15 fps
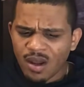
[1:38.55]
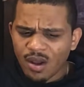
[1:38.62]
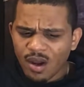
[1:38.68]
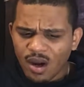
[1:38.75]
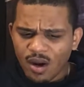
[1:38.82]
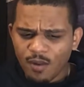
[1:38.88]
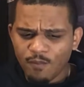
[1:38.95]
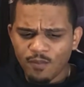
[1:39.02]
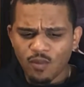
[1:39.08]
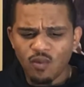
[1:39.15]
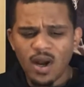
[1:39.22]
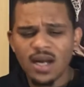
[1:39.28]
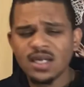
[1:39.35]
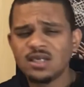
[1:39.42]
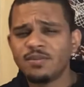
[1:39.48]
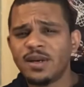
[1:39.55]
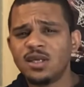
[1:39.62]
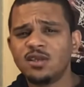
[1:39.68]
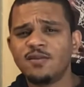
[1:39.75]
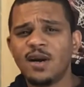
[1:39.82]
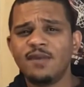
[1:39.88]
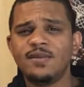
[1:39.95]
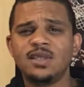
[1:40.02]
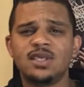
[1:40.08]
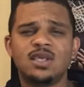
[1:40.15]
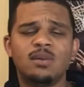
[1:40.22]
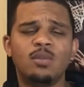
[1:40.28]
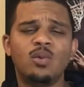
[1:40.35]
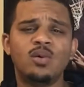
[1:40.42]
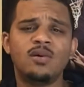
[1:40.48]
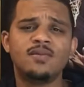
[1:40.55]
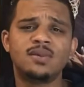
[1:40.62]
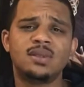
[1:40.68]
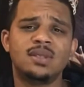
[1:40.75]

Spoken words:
Rockets -5 at the Timberwolves.